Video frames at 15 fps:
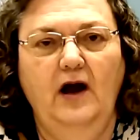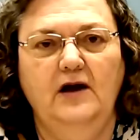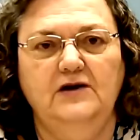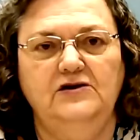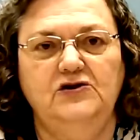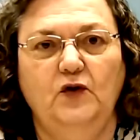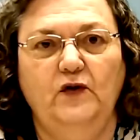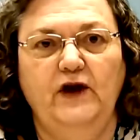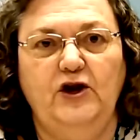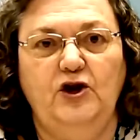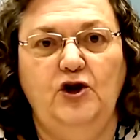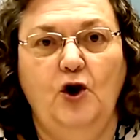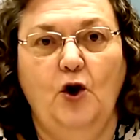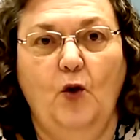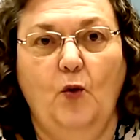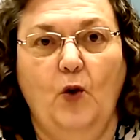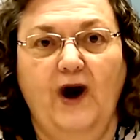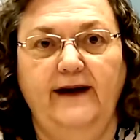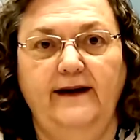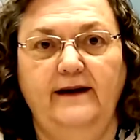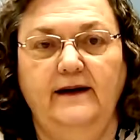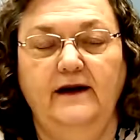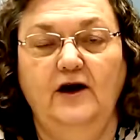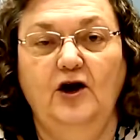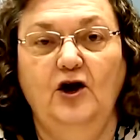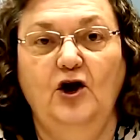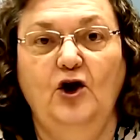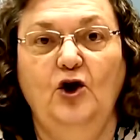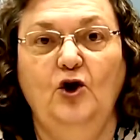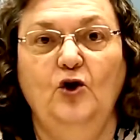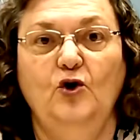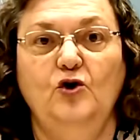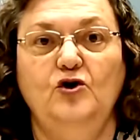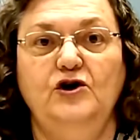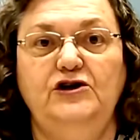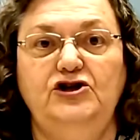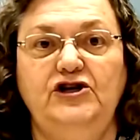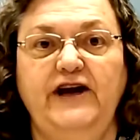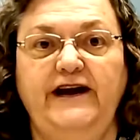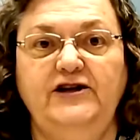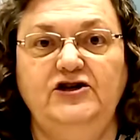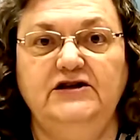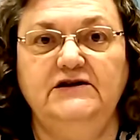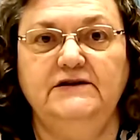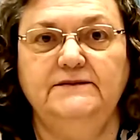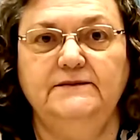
so that no one could change it.